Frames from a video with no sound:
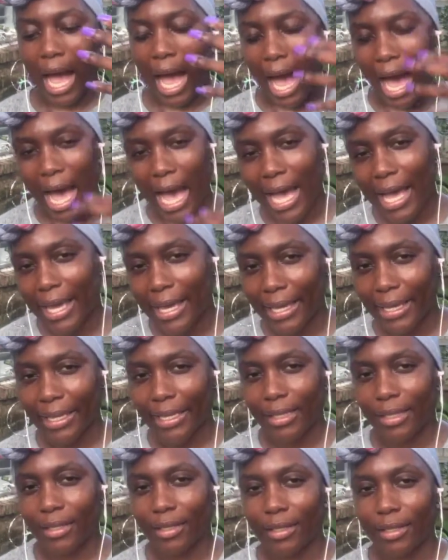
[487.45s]

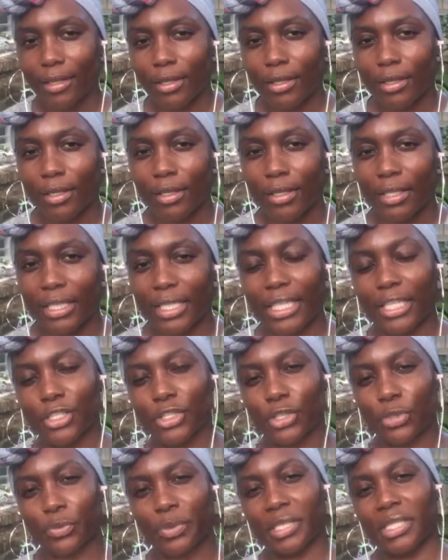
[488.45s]
I get
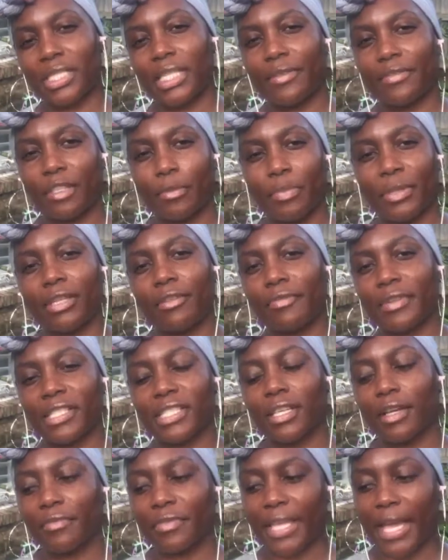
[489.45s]
to receive the
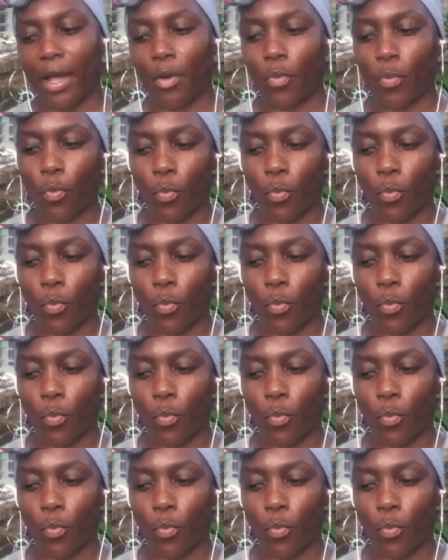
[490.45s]
benefits of that.